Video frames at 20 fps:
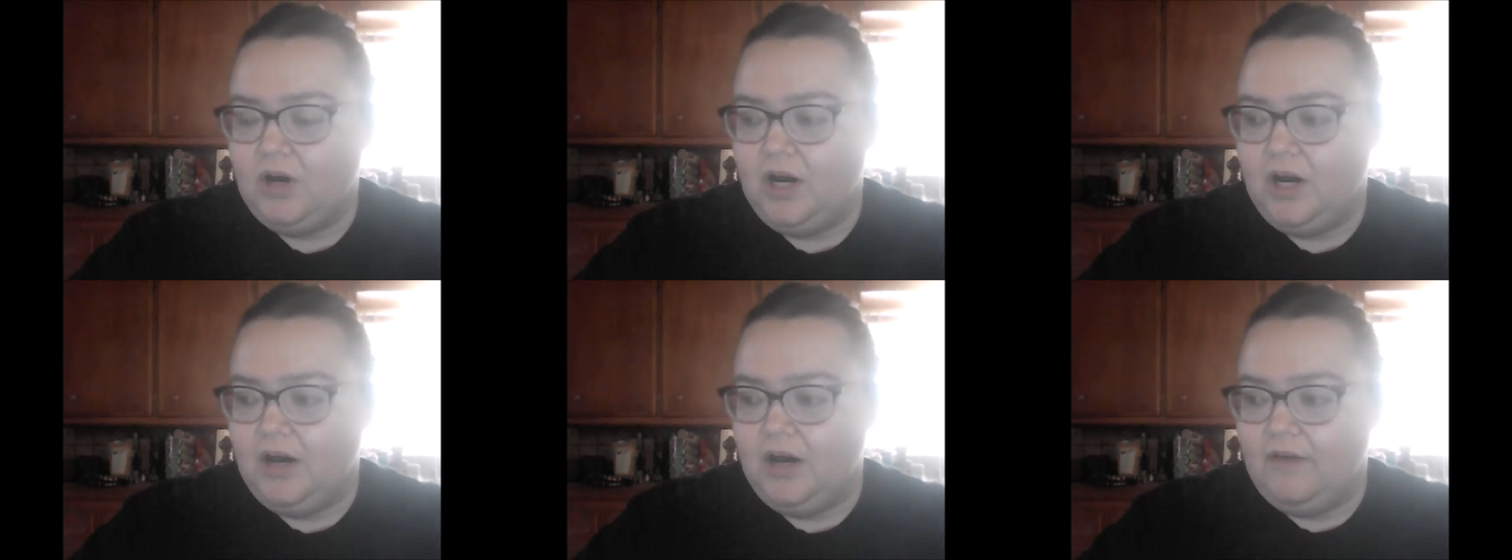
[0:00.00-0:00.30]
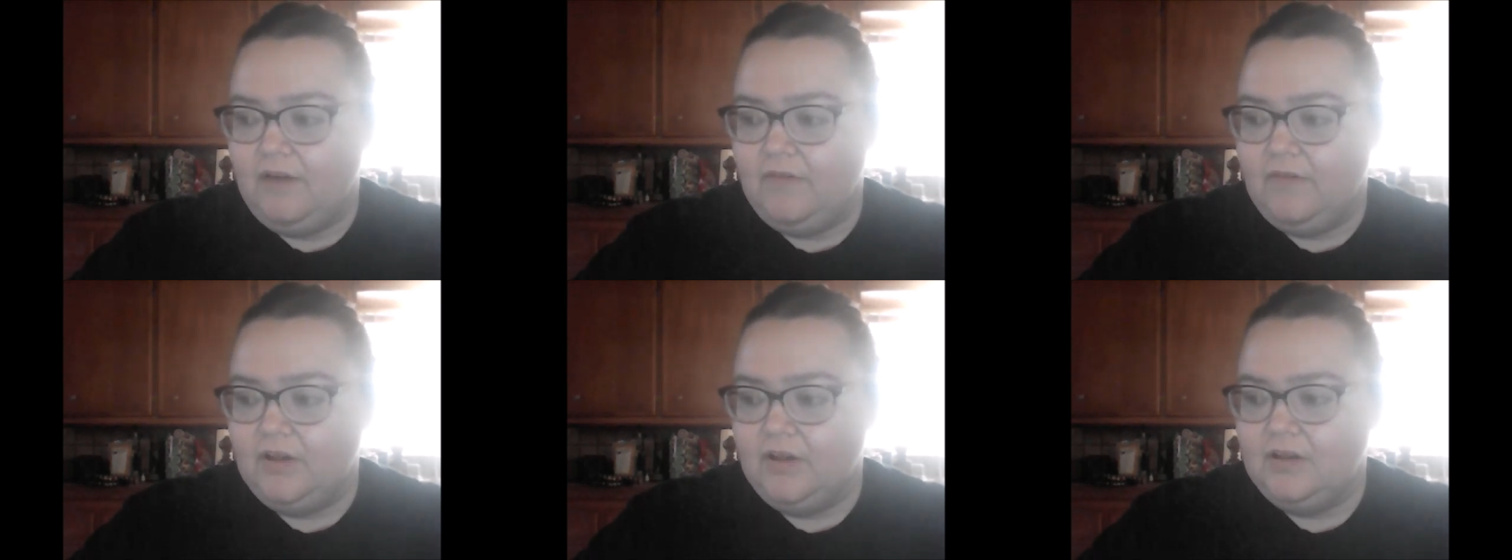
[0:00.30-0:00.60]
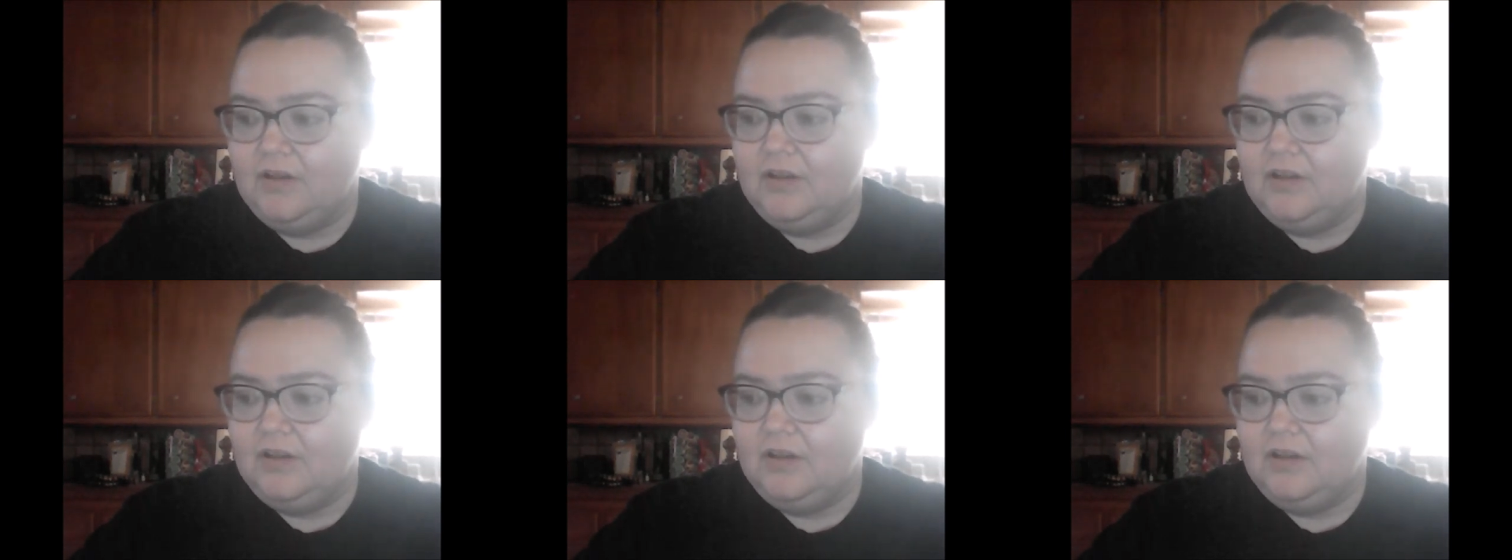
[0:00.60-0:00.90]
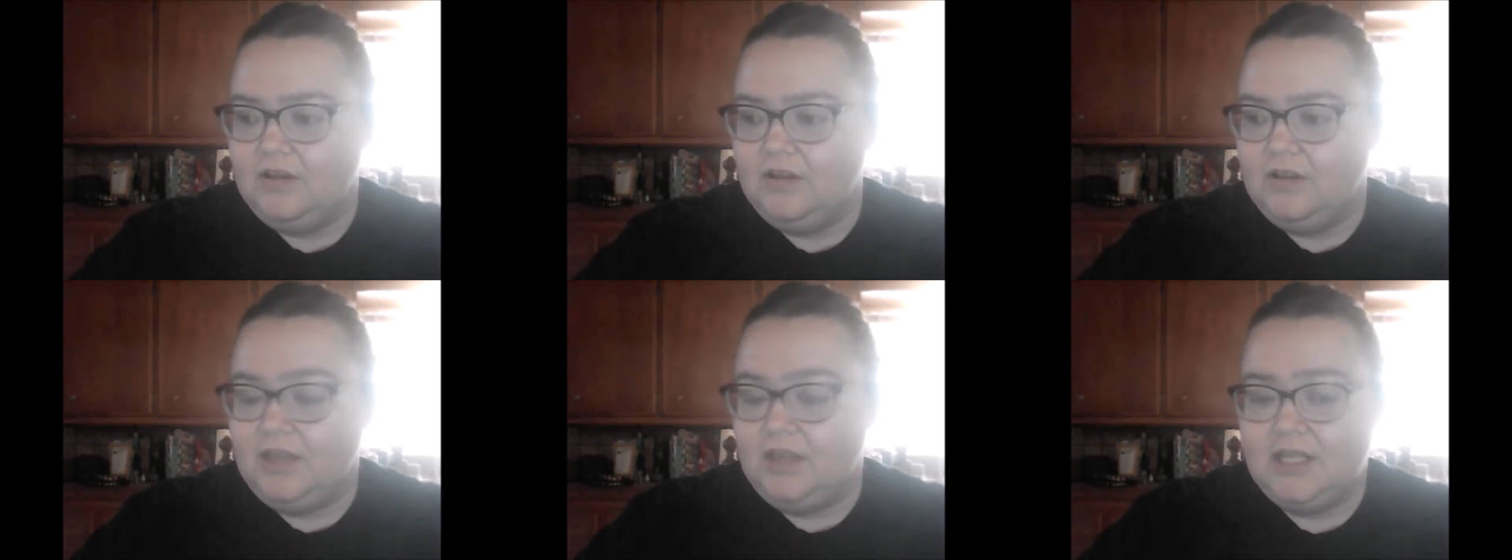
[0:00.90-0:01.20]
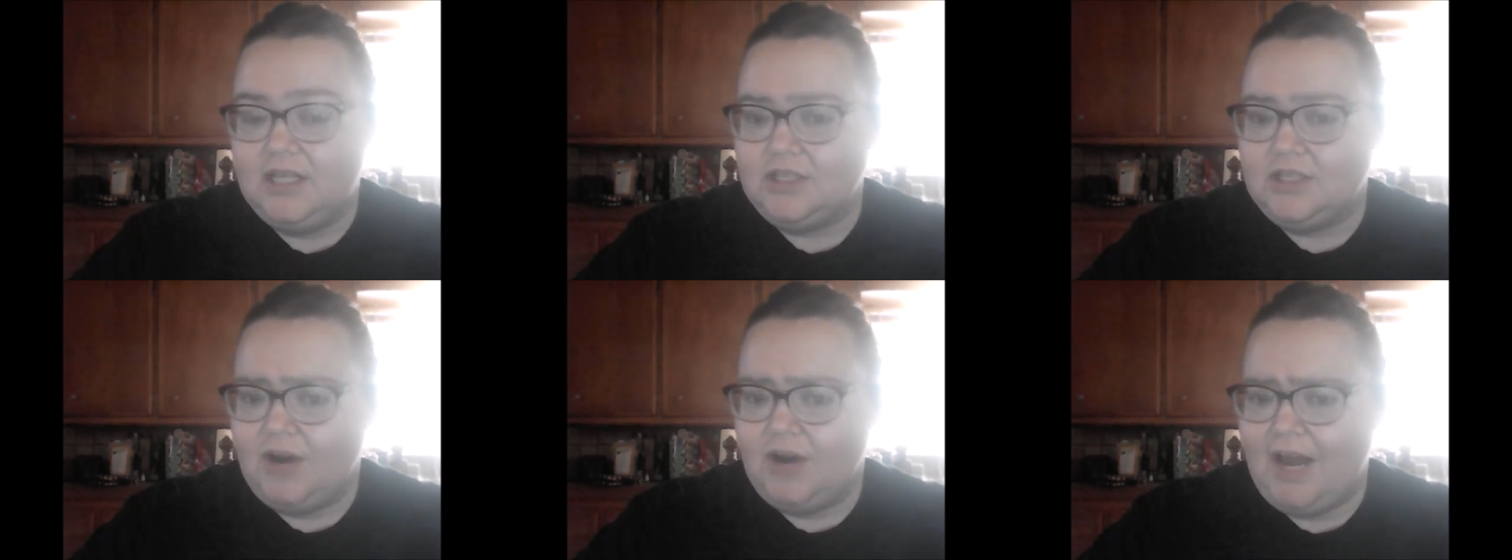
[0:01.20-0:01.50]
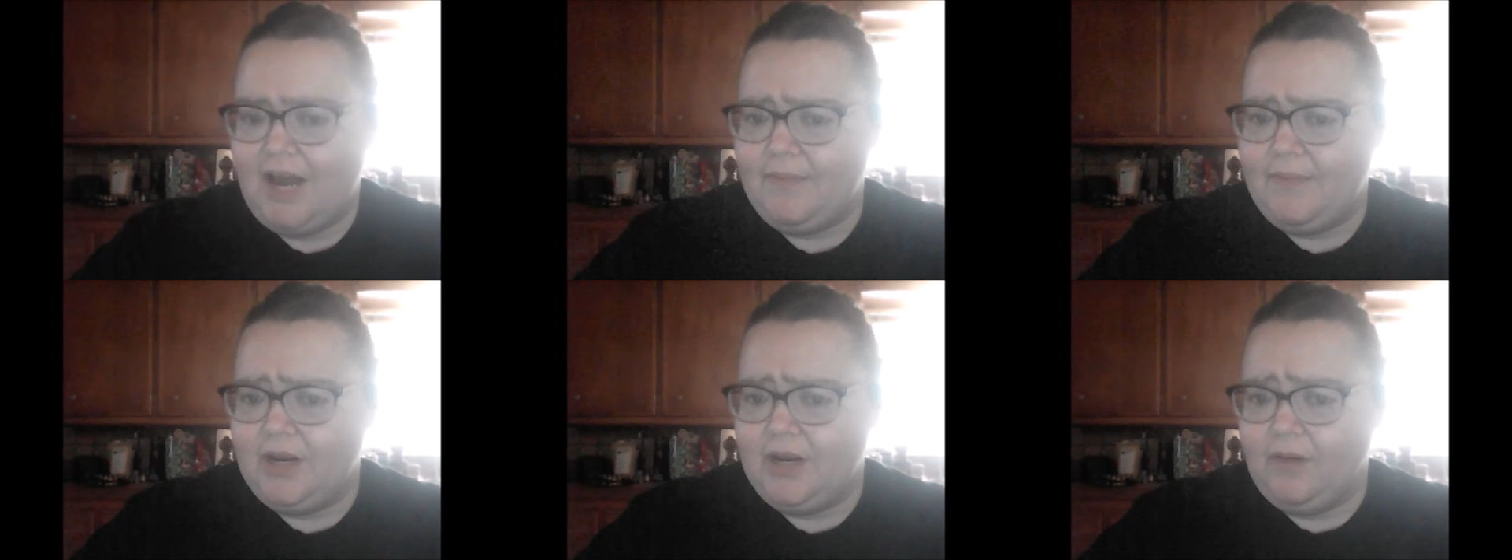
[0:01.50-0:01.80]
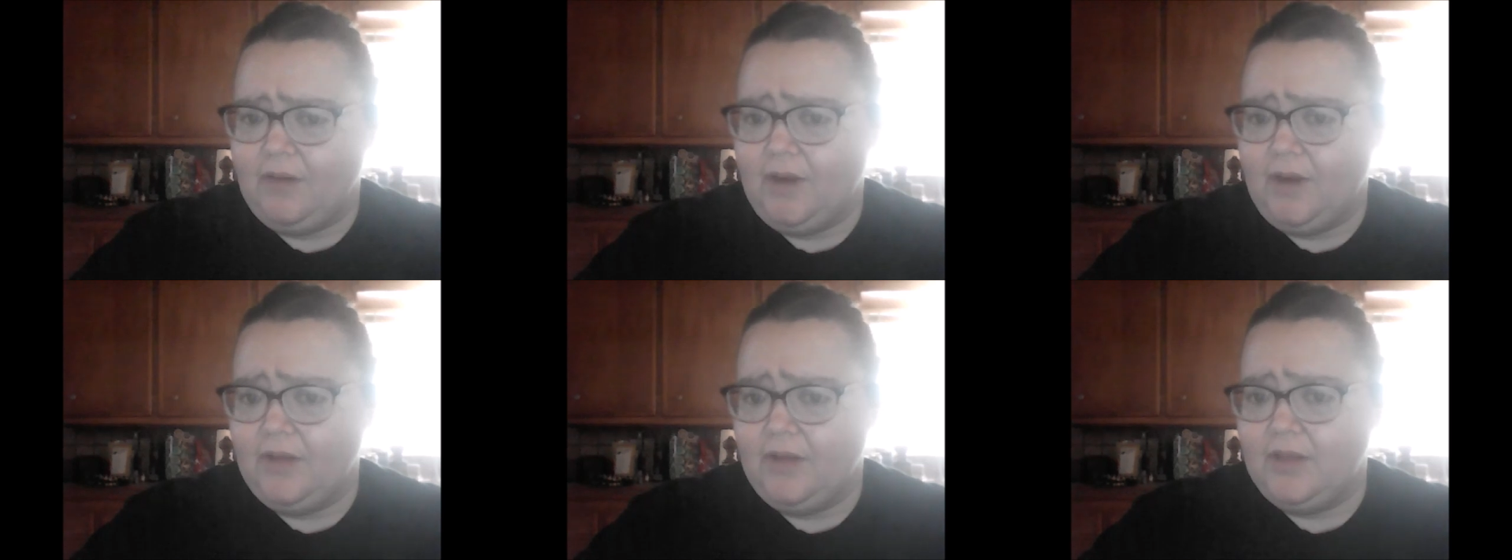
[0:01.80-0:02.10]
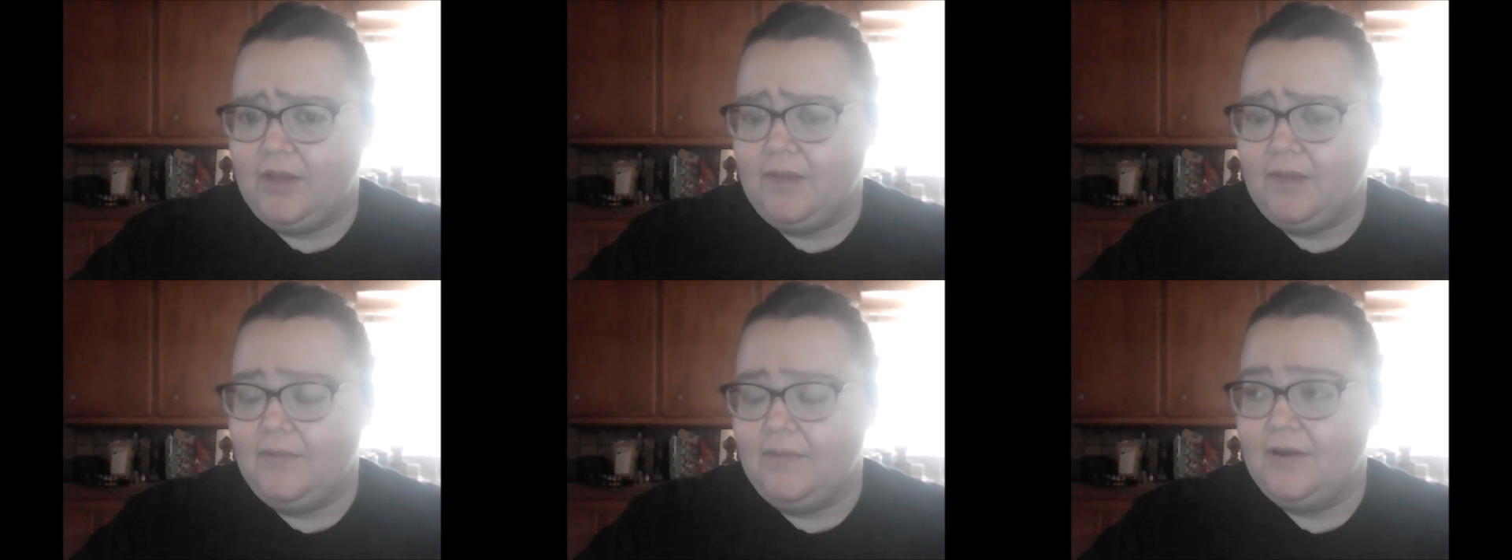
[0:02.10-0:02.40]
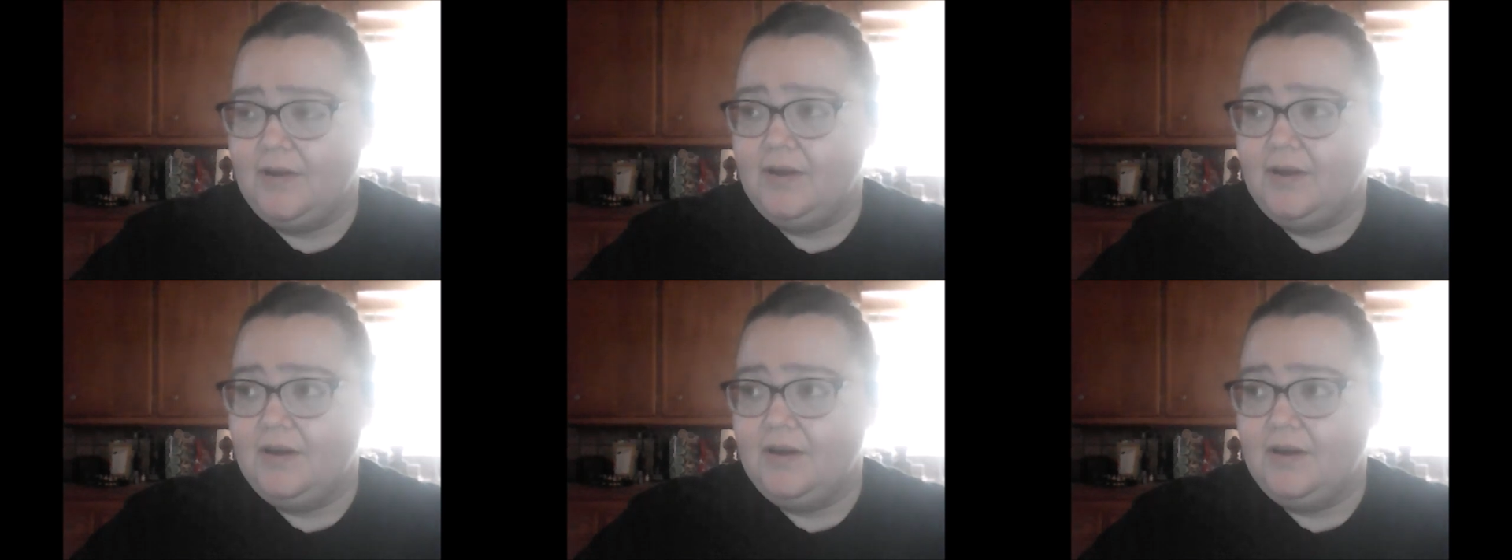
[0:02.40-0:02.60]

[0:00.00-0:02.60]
of things that are happening around them,